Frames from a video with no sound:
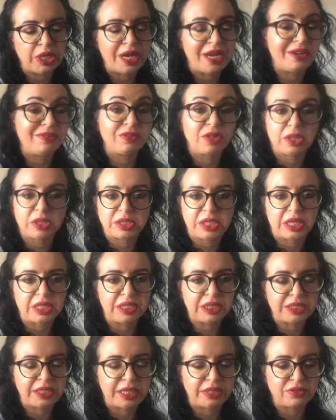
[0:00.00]
I have not done
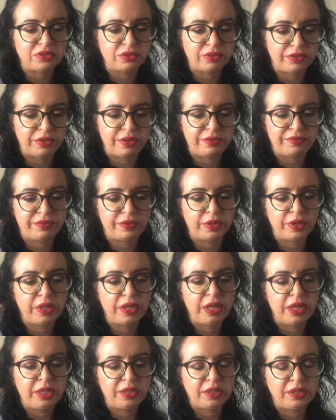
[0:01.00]
it yet, so therefore
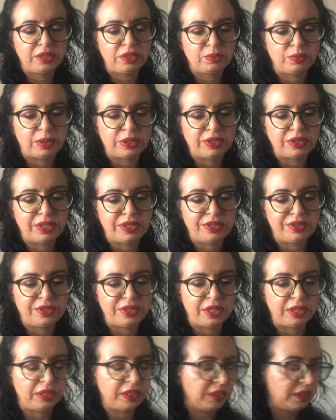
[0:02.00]
this one is
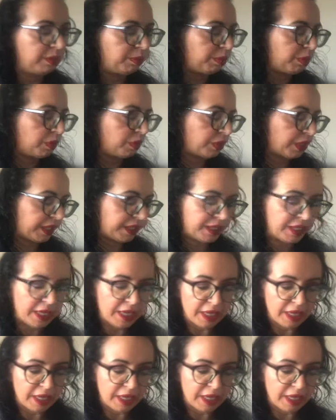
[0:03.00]
still in the project.